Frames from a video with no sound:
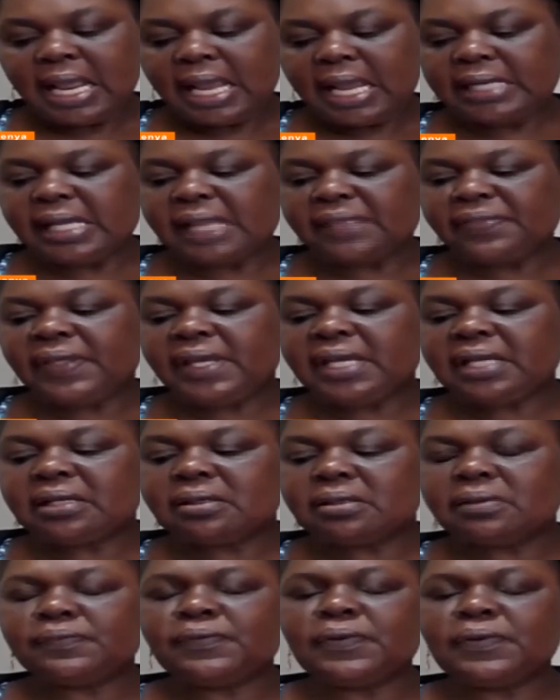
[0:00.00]
And I
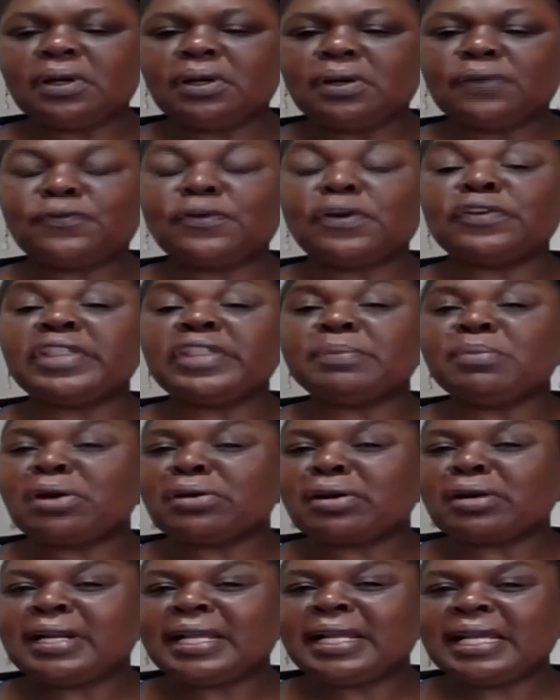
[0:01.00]
think for the
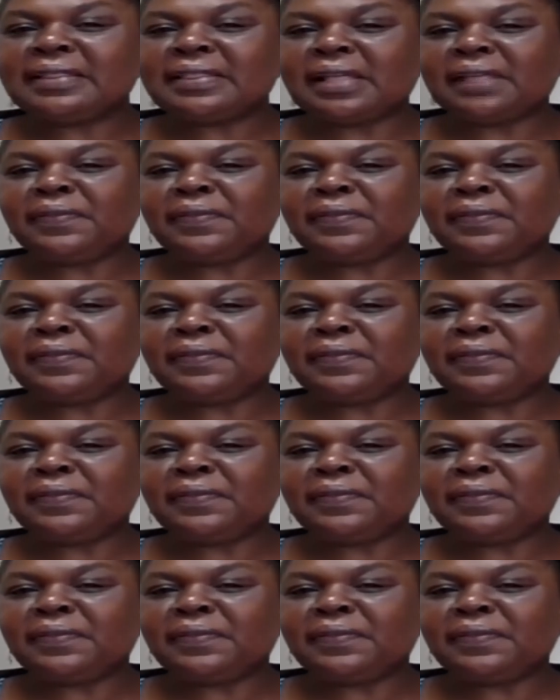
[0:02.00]
moral health,